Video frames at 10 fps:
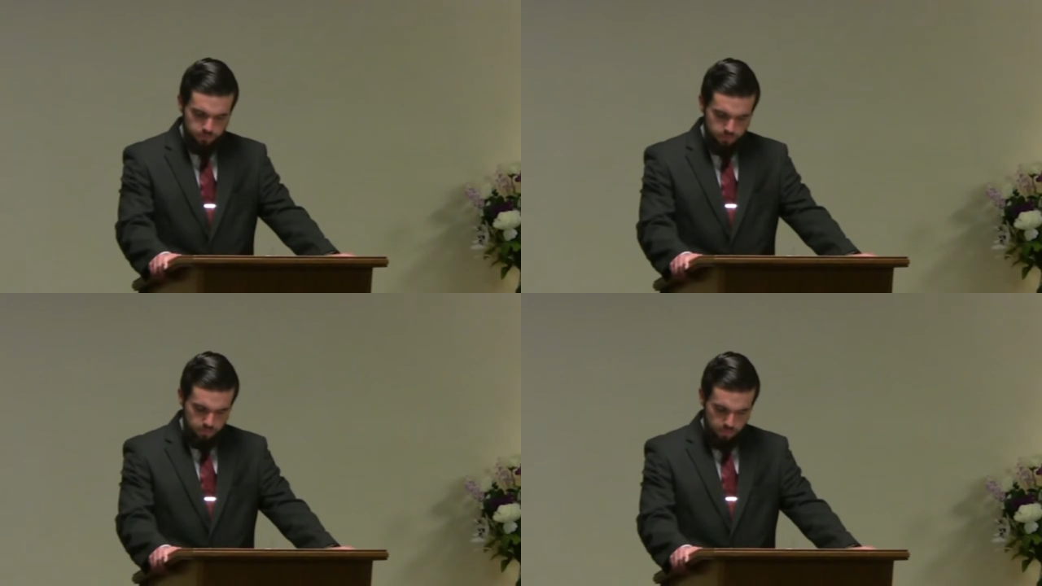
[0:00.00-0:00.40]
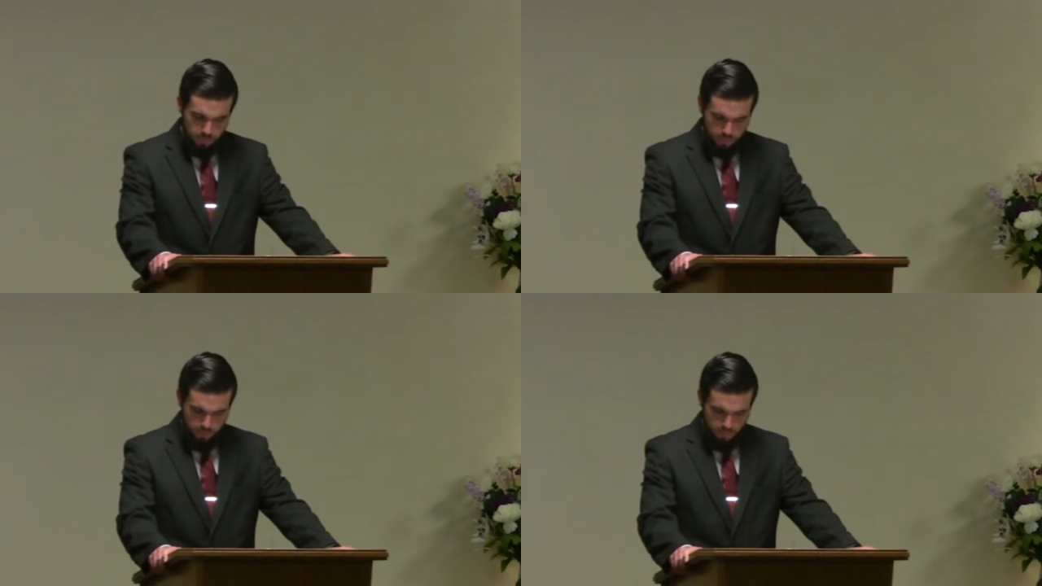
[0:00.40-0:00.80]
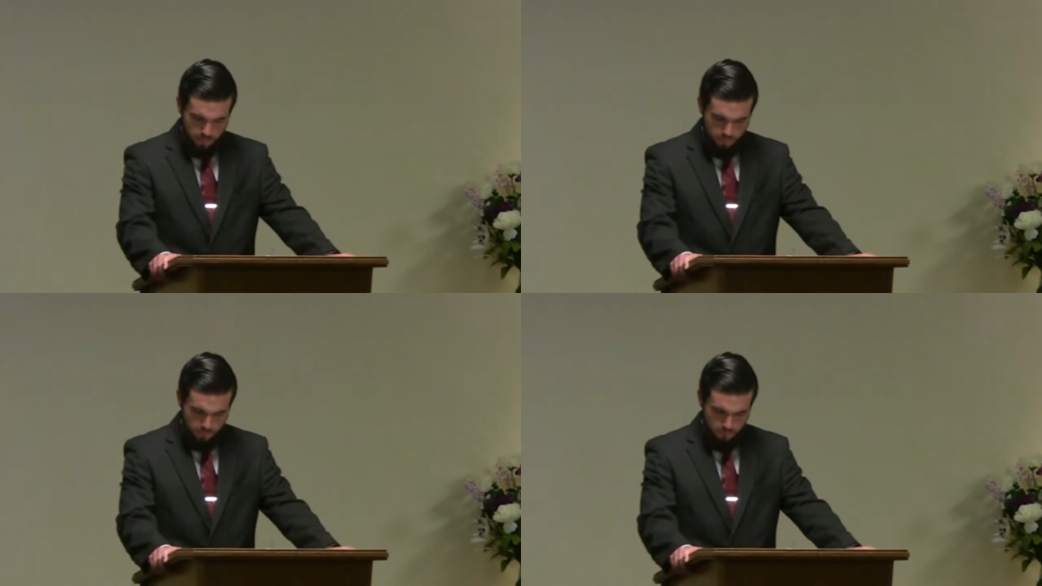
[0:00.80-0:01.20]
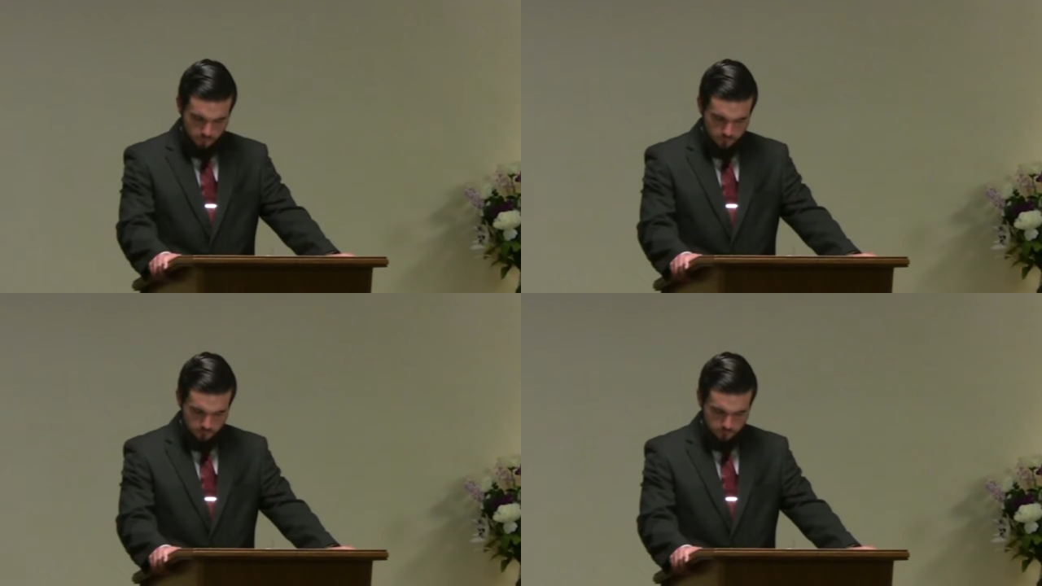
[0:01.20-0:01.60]

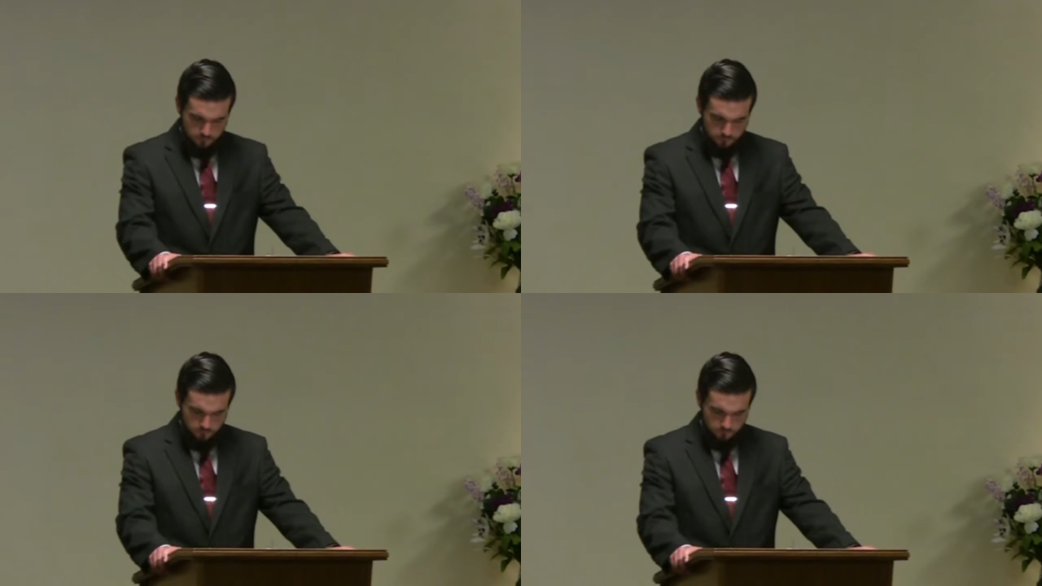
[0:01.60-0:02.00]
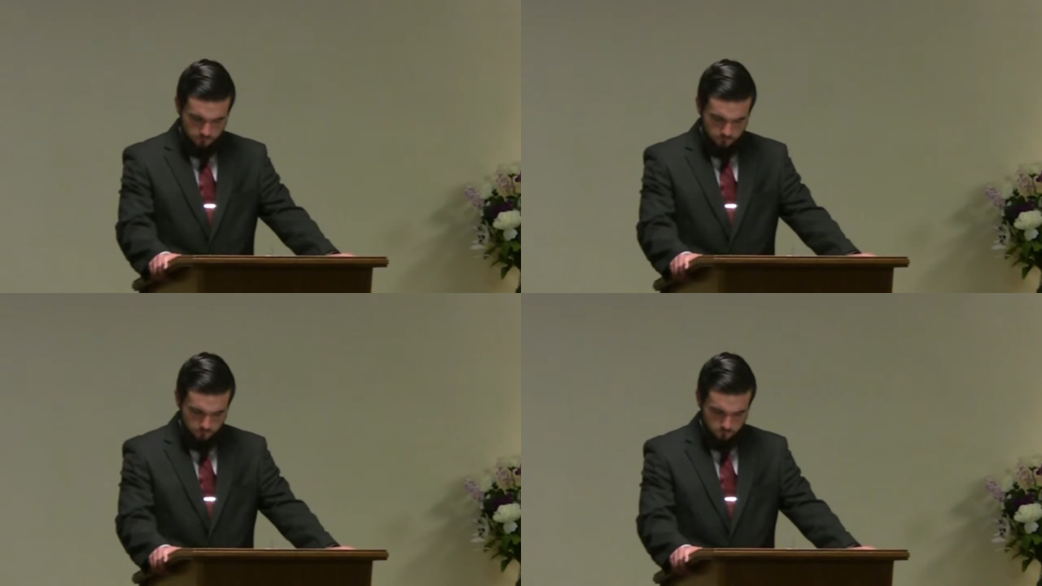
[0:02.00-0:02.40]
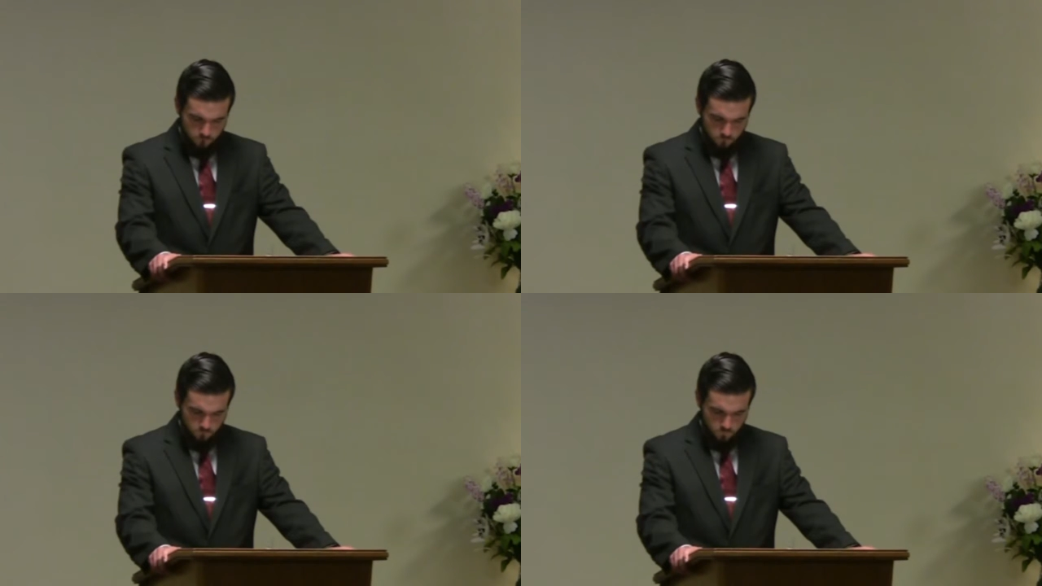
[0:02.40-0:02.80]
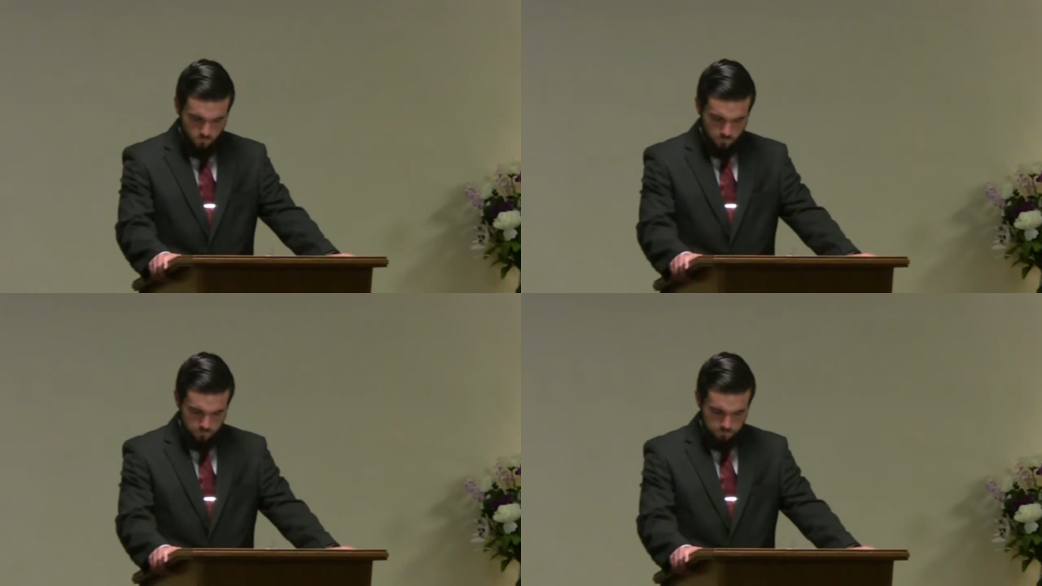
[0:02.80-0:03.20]

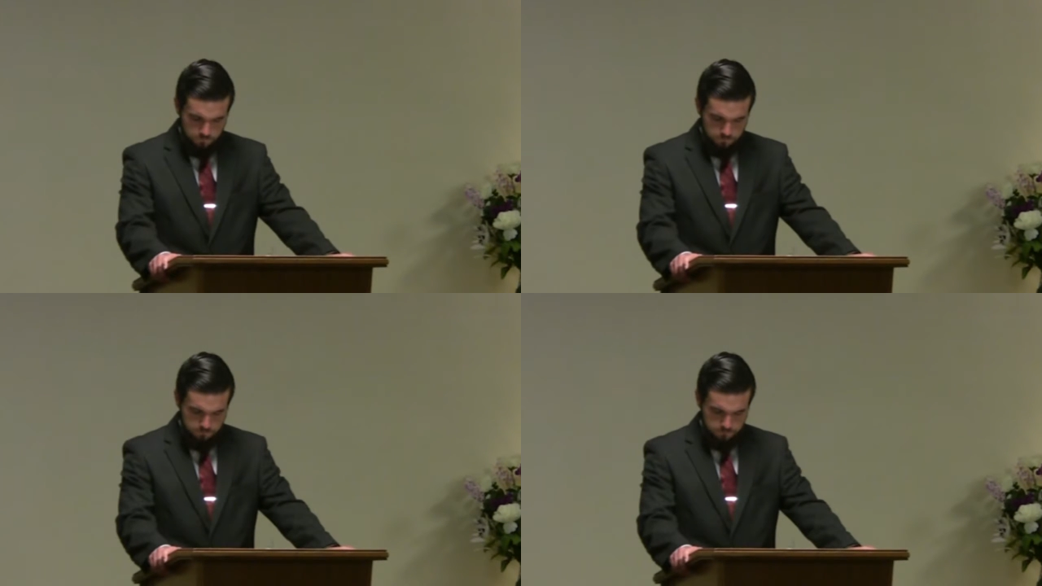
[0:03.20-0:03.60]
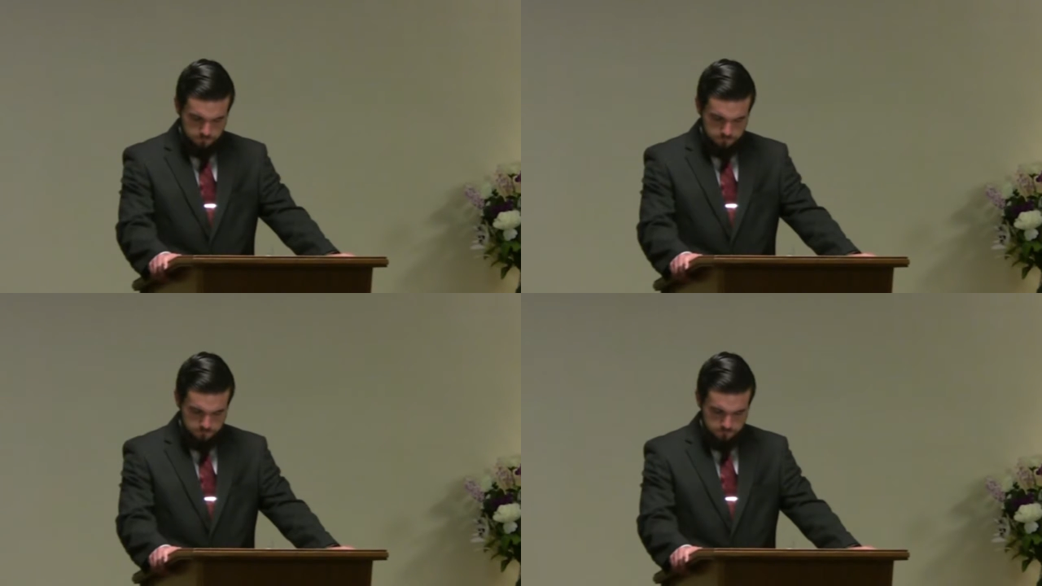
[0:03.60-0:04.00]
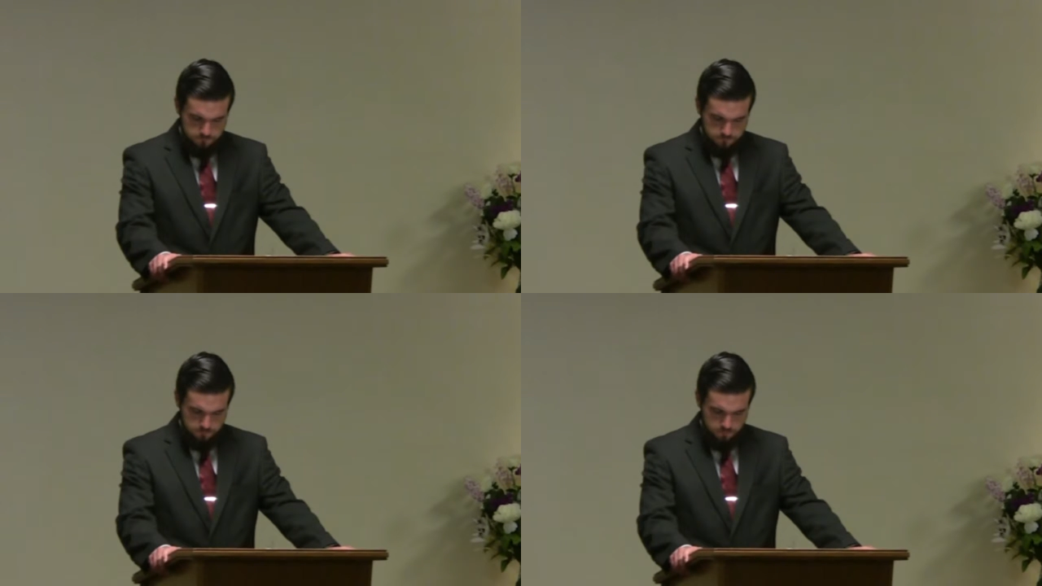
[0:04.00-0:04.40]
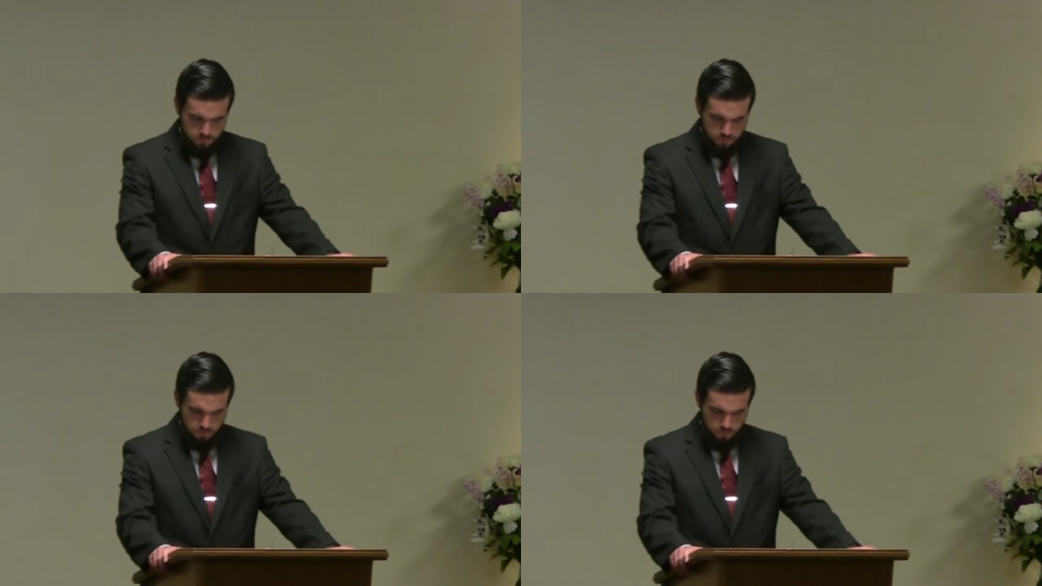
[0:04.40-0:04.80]

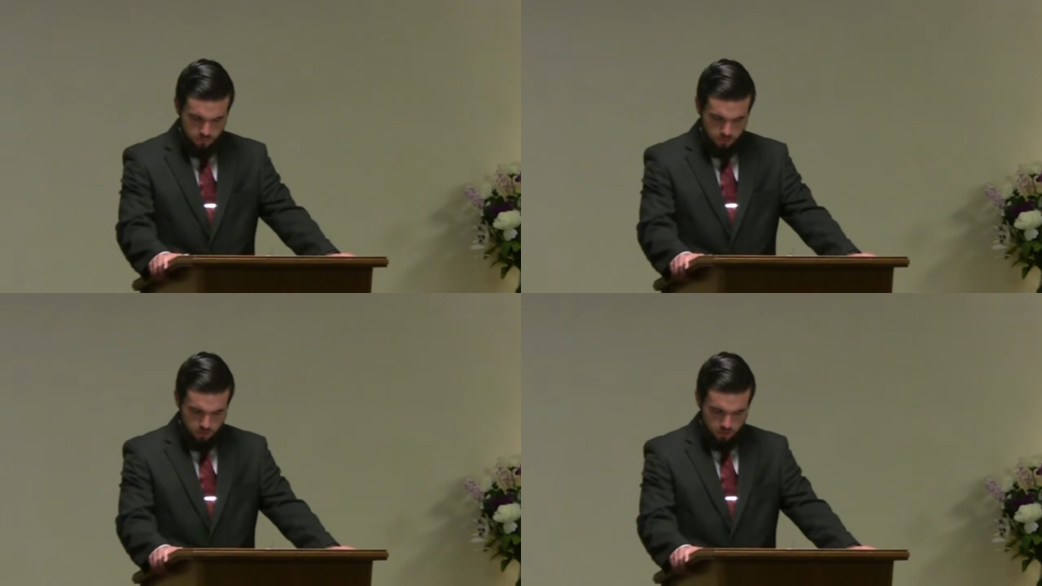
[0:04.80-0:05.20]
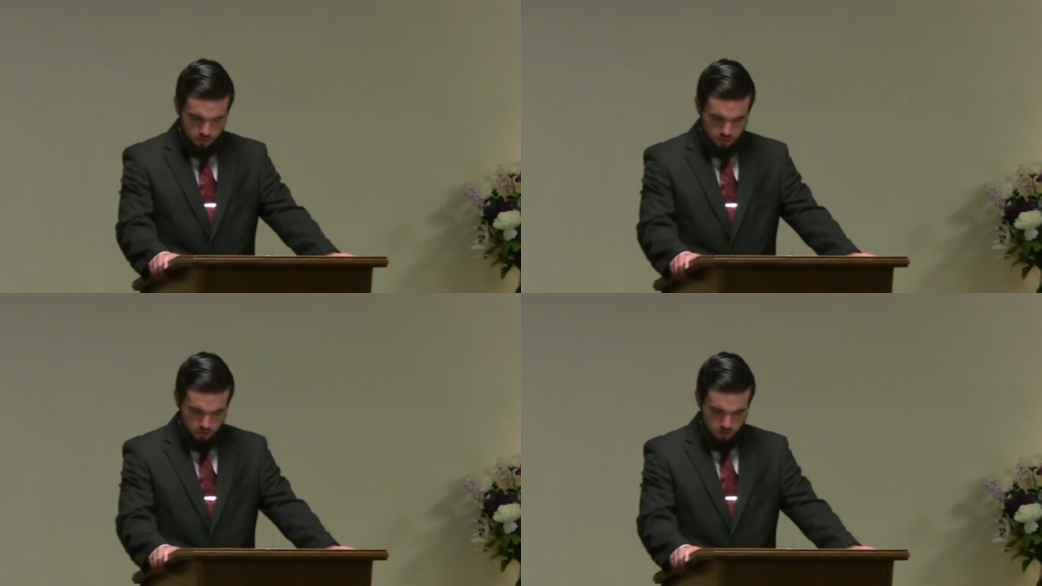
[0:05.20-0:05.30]
[no speech]